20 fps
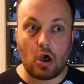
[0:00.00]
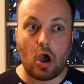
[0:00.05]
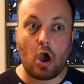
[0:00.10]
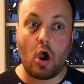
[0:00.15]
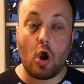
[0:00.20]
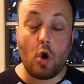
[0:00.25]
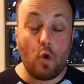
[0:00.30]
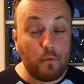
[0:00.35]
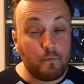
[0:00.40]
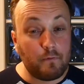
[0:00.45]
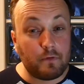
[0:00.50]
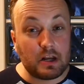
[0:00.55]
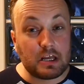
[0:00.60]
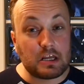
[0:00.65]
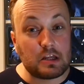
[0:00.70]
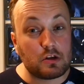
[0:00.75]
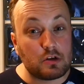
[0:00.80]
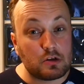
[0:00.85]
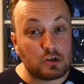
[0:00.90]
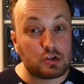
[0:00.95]

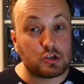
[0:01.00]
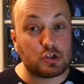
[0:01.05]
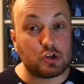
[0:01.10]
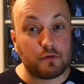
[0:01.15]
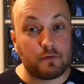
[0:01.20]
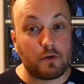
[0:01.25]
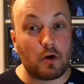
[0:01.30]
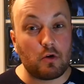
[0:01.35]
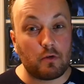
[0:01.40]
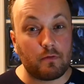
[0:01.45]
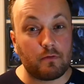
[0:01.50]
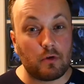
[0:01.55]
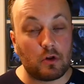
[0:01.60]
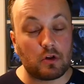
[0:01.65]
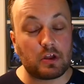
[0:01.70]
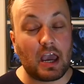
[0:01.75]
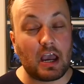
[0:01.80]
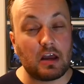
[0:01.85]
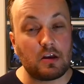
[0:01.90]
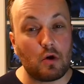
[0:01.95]
Hopefully do
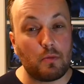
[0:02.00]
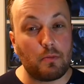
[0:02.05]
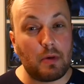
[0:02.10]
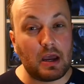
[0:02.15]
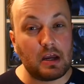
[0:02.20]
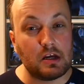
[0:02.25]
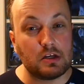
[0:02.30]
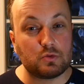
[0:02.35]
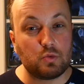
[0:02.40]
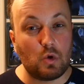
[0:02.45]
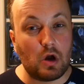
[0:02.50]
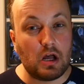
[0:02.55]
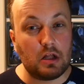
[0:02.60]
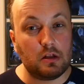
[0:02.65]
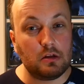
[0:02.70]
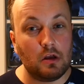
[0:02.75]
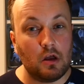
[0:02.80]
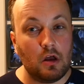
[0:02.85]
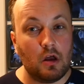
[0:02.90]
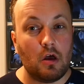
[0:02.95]
Volcano Bay as
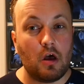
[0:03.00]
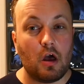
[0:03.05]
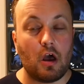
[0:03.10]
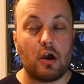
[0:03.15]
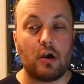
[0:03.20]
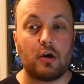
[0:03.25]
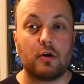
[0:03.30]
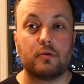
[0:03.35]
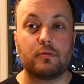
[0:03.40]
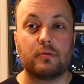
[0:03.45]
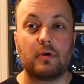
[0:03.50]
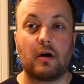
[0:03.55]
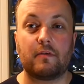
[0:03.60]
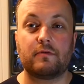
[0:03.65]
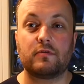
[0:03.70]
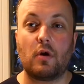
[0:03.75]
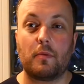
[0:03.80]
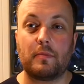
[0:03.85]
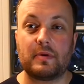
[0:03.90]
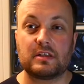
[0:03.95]
well.
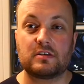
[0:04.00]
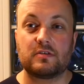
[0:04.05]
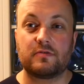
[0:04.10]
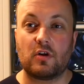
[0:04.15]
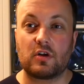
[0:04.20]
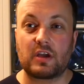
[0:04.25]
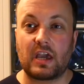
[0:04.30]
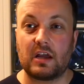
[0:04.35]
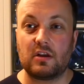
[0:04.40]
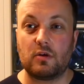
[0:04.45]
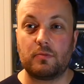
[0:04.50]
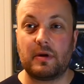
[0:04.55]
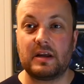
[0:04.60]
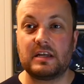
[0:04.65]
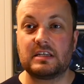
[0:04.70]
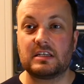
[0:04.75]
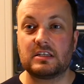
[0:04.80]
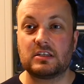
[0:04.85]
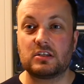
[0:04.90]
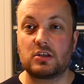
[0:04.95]
I've not been to Volcano Bay
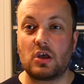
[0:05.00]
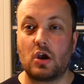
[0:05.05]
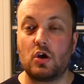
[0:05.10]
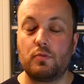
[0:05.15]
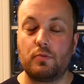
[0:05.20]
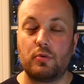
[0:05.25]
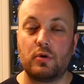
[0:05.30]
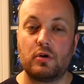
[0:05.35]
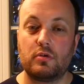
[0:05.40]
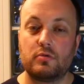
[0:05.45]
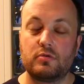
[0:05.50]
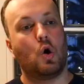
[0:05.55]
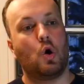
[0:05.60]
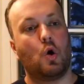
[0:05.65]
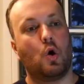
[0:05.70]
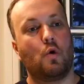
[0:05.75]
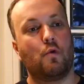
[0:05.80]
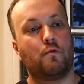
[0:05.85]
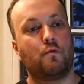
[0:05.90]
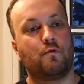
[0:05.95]
since it's opened.
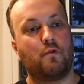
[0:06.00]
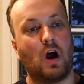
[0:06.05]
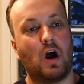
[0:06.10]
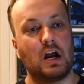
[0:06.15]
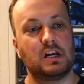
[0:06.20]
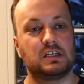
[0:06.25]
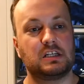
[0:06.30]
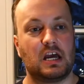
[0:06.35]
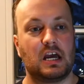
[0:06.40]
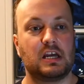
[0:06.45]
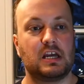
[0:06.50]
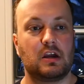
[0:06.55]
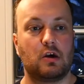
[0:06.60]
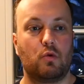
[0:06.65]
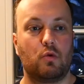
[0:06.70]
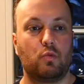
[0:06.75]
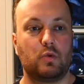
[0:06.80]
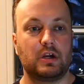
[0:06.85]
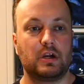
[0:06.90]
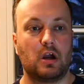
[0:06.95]
Friday,
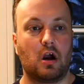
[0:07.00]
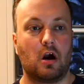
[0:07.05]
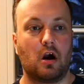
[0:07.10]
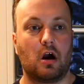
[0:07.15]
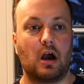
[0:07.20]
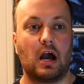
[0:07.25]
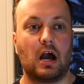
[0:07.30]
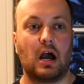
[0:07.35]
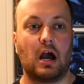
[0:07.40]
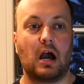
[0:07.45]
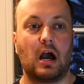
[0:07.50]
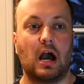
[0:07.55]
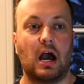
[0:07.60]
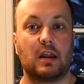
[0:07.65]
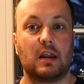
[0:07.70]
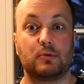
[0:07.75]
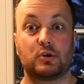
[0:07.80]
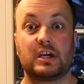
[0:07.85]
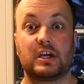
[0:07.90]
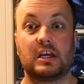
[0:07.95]
we are at
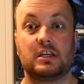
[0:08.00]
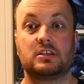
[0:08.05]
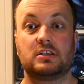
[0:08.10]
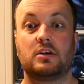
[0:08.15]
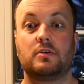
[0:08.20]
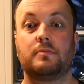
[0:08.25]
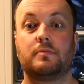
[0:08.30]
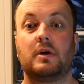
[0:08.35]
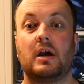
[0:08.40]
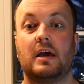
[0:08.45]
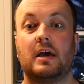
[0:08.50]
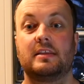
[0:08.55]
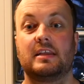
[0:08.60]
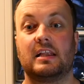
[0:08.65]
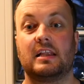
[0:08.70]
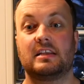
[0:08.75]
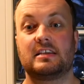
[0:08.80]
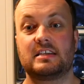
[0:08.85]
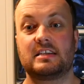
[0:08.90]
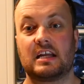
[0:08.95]
Animal Kingdom, and
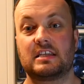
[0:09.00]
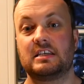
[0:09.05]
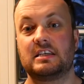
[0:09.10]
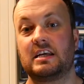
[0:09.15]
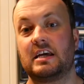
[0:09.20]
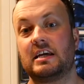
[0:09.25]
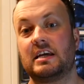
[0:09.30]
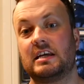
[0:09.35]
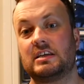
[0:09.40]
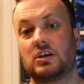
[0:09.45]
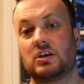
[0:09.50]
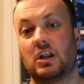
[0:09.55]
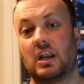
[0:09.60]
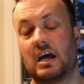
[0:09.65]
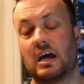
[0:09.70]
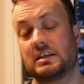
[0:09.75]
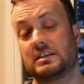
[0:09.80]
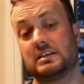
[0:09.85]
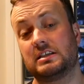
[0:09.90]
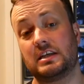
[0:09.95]
then Saturday is our
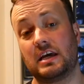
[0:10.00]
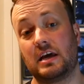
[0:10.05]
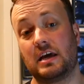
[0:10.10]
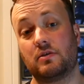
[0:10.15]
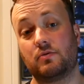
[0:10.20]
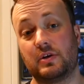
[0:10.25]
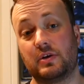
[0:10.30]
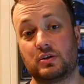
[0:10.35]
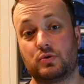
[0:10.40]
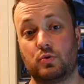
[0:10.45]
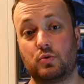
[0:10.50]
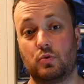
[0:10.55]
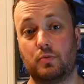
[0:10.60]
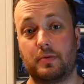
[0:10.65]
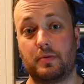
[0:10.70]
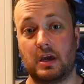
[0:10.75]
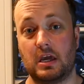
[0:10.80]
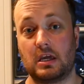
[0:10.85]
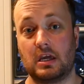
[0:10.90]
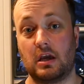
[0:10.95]
last day, which will
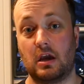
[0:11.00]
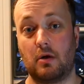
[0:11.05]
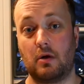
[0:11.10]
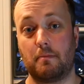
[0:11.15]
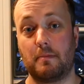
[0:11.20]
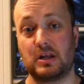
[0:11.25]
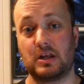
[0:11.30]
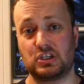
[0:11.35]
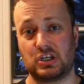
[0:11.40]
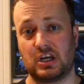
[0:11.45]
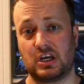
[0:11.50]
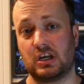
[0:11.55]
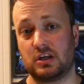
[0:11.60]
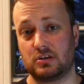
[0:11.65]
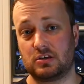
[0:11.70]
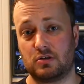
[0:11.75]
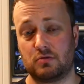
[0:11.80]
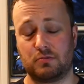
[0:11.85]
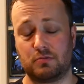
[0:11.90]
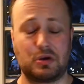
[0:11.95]
be Magic
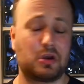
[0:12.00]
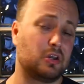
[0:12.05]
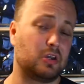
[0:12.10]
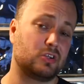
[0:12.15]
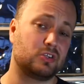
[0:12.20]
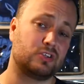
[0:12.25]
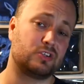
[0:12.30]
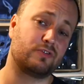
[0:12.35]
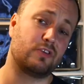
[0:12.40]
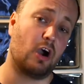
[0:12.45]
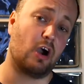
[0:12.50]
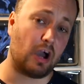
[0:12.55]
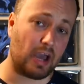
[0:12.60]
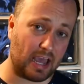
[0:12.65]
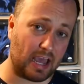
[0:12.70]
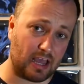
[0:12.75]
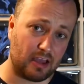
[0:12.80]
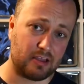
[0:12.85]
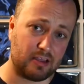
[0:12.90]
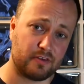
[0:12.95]
Kingdom, because you've
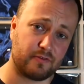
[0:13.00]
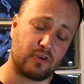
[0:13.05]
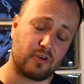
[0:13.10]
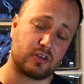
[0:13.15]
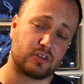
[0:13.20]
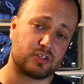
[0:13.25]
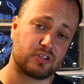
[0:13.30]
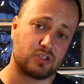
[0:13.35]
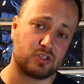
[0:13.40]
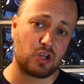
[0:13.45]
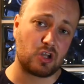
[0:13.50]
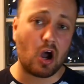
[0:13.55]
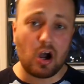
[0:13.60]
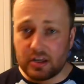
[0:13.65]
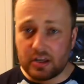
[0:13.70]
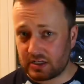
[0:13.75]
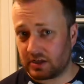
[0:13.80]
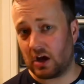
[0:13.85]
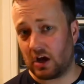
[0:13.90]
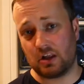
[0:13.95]
got to
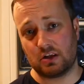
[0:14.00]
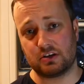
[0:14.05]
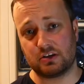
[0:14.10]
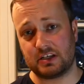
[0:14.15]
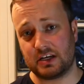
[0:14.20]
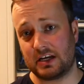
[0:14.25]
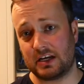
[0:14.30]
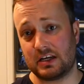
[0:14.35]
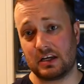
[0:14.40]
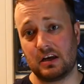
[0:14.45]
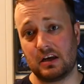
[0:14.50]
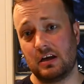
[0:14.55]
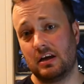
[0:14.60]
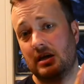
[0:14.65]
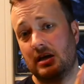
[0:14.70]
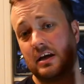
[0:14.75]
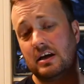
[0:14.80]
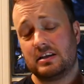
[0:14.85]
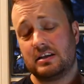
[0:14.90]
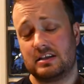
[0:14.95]
start your holiday
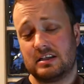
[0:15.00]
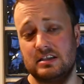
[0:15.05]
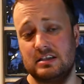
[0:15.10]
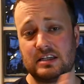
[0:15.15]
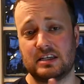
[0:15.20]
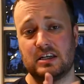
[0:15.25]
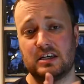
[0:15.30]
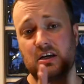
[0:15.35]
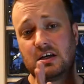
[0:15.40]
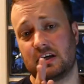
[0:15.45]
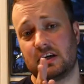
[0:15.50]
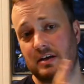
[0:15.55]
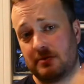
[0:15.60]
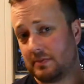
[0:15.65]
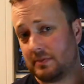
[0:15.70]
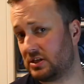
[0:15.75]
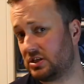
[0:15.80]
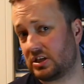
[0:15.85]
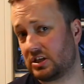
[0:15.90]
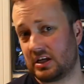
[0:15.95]
at Disney in
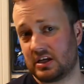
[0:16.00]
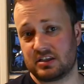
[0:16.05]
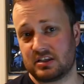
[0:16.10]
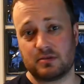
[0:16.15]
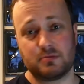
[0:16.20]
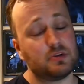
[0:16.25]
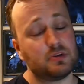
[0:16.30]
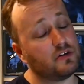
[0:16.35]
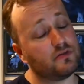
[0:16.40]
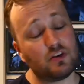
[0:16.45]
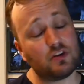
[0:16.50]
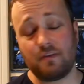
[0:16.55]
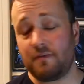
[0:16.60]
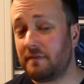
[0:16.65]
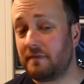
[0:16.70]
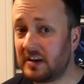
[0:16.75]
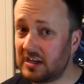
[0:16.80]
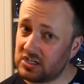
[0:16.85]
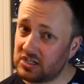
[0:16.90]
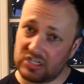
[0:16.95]
Magic Kingdom, and you've got to
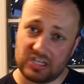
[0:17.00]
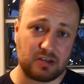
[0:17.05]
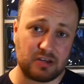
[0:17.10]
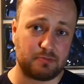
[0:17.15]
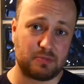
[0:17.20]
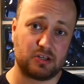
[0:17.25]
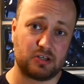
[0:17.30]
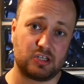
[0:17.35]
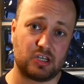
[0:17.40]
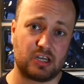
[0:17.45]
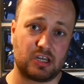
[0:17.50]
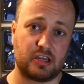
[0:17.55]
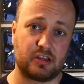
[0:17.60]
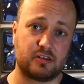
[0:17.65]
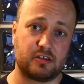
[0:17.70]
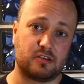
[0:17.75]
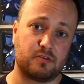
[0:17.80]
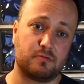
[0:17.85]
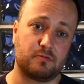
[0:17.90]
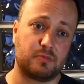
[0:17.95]
finish it in Magic
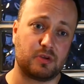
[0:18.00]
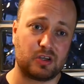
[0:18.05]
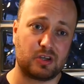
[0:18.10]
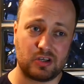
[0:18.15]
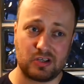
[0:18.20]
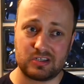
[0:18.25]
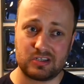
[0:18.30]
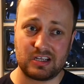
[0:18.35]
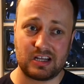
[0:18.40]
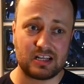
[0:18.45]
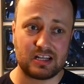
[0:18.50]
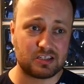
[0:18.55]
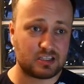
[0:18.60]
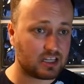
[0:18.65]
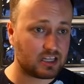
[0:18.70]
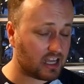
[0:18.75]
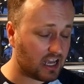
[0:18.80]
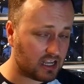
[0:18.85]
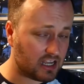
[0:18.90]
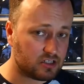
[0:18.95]
Kingdom, because that's
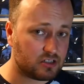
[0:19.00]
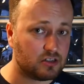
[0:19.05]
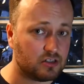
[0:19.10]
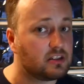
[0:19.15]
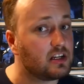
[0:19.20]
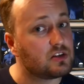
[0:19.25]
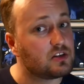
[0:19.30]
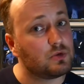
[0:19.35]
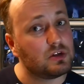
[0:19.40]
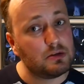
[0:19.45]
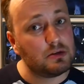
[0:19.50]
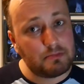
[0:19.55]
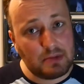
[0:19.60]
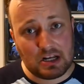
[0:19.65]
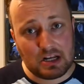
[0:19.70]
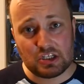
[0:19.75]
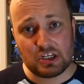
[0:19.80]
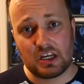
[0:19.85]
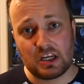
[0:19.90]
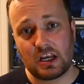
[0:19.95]
the castle, that's where the
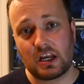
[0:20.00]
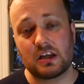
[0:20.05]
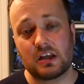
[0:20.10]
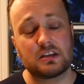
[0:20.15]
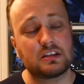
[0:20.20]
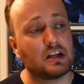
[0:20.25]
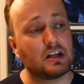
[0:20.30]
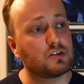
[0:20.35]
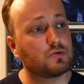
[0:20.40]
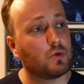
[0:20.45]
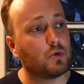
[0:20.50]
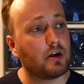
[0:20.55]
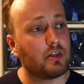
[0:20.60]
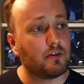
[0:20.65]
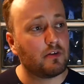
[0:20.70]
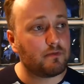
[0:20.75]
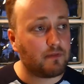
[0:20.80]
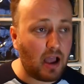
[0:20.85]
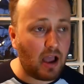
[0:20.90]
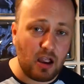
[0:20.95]
magic is, that's where
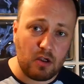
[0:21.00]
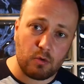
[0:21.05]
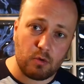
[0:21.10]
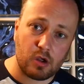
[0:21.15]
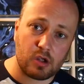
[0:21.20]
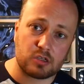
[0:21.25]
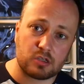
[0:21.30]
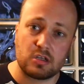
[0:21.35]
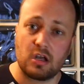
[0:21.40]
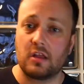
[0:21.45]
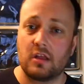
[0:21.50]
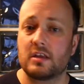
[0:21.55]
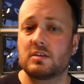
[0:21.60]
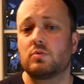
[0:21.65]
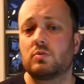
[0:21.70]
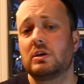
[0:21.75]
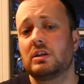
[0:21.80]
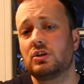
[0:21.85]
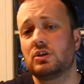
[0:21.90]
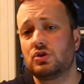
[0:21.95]
the fireworks are,
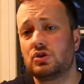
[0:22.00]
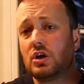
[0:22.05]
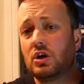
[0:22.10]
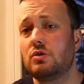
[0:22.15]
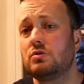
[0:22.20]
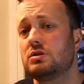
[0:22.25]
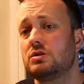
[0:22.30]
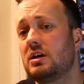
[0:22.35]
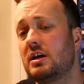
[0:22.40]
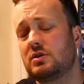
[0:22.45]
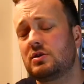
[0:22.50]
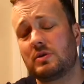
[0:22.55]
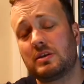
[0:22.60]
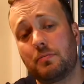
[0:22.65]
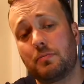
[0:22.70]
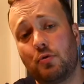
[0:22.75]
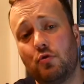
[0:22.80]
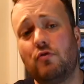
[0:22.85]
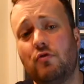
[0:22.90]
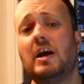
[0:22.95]
that's where the shows are, that's where the
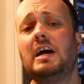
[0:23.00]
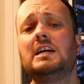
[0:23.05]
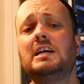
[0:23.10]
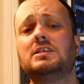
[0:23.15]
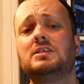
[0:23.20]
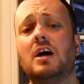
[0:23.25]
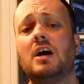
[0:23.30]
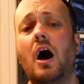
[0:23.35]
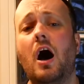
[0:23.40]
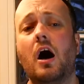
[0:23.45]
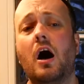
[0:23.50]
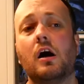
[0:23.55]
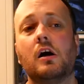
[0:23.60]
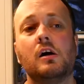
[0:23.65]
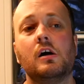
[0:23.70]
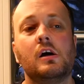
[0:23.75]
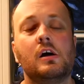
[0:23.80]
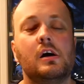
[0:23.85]
parades are.